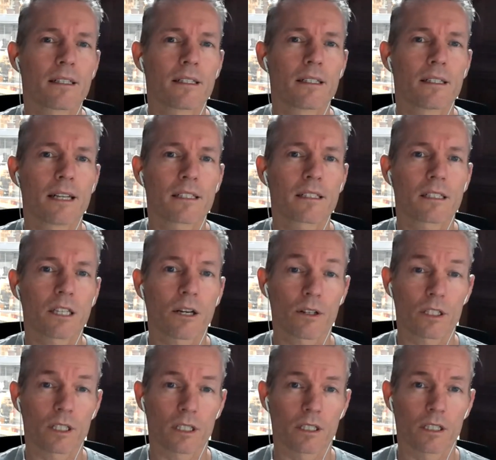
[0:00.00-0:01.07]

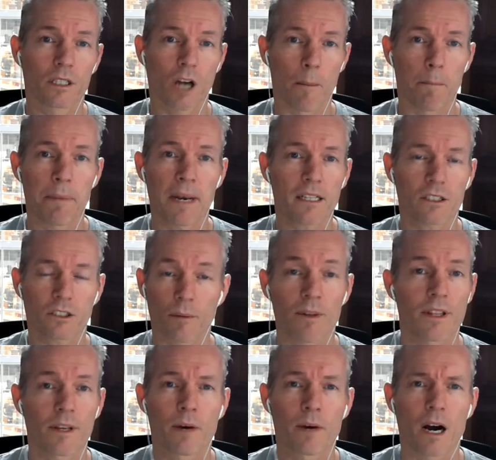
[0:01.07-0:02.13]
necessarily complex. Some of
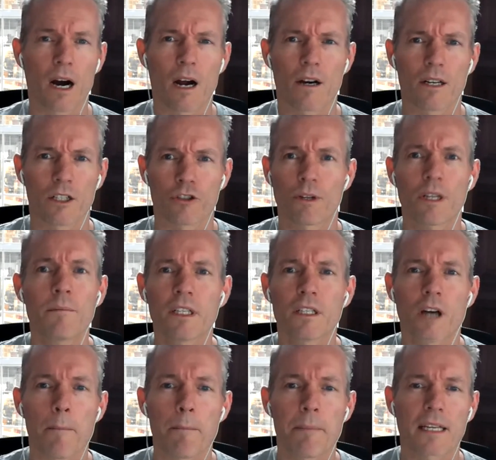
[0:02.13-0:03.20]
them are extremely
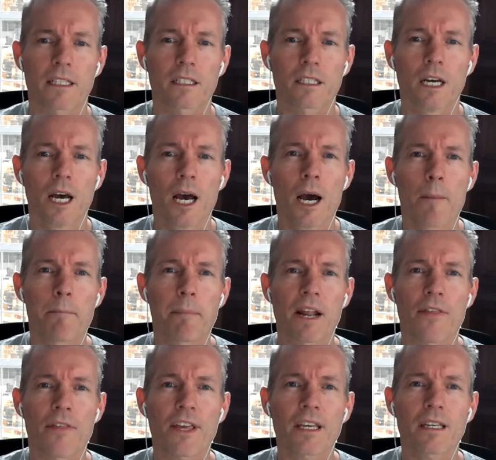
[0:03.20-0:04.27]
complex, but I
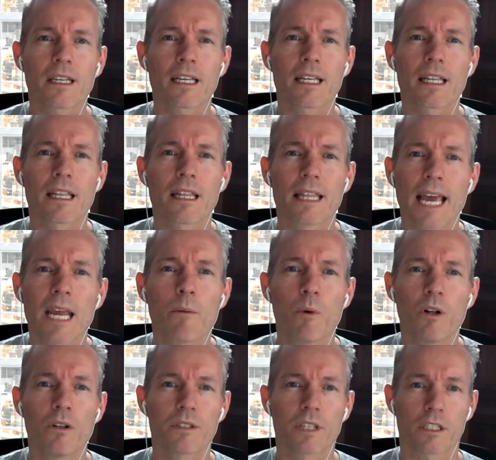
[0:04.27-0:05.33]
think they
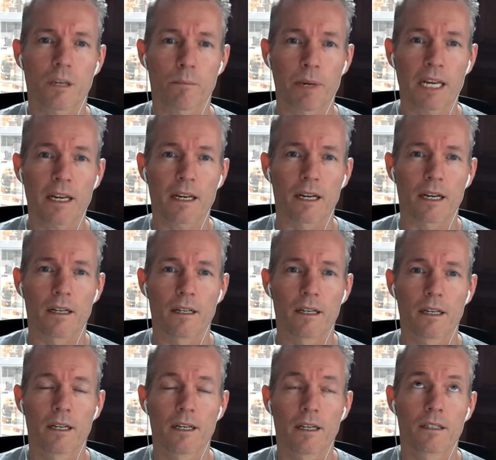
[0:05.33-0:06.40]
will disappear.
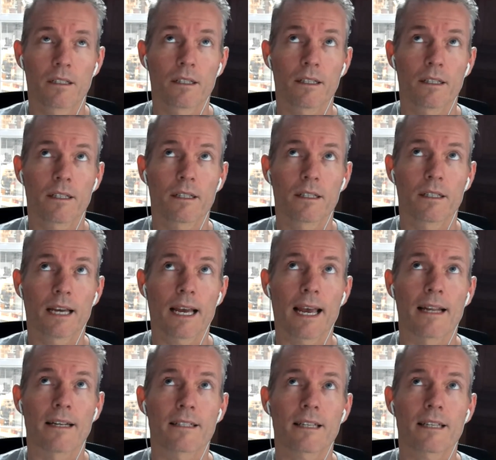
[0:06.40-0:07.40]
And